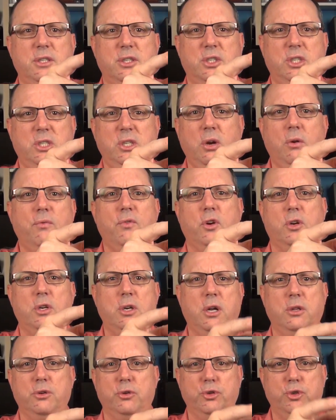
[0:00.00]
the silver
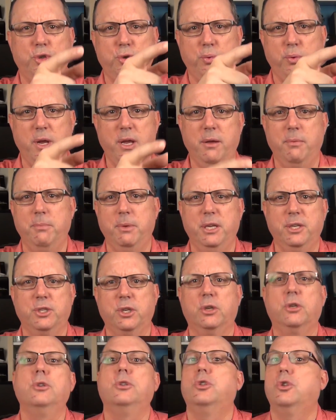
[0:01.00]
colored trim is
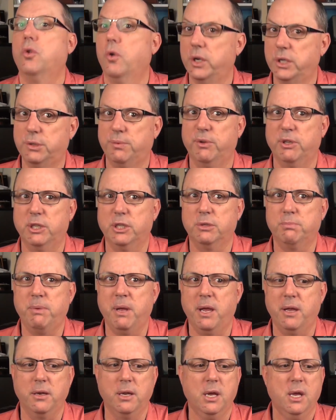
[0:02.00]
a good choice for this
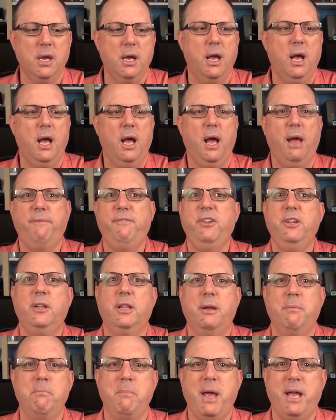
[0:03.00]
pen. Uh, I
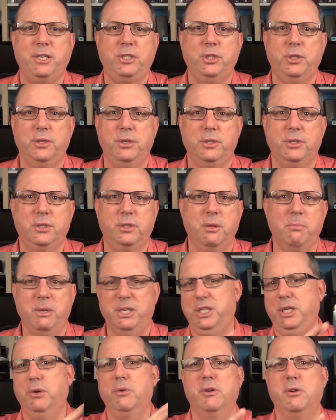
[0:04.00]
feel it matches the
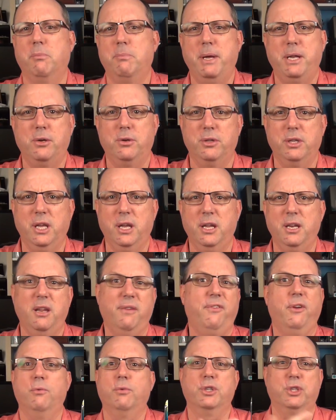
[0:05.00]
material better than
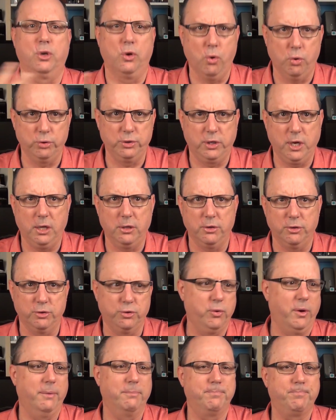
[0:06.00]
if it was gold colored
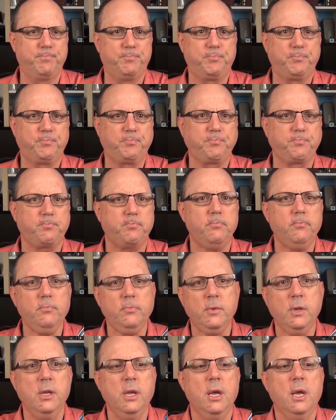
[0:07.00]
trim.
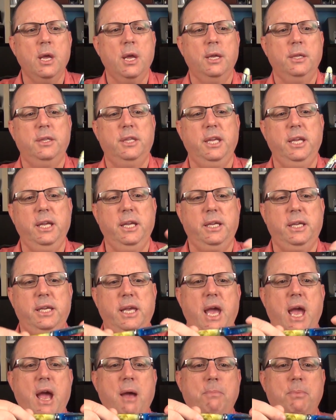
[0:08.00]
The
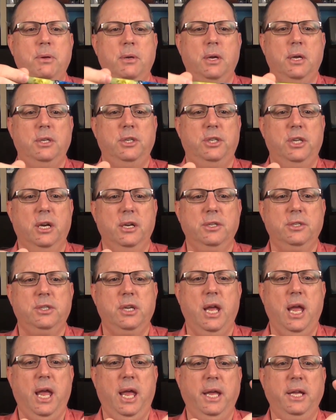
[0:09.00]
cap
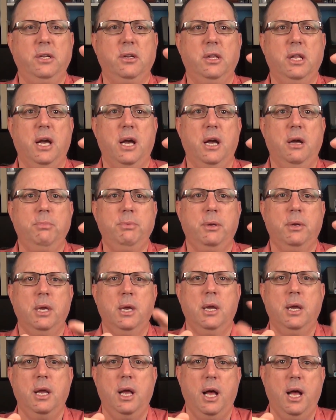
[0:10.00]
does angle up,
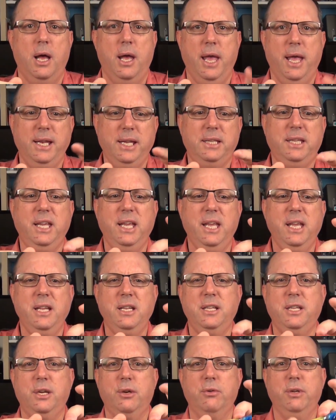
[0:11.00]
uh, and at the
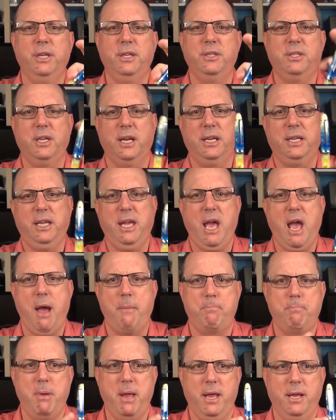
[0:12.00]
end there is a
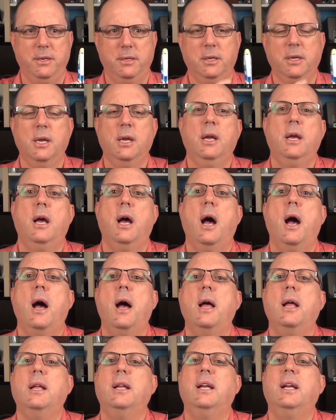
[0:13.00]
cap band. Uh,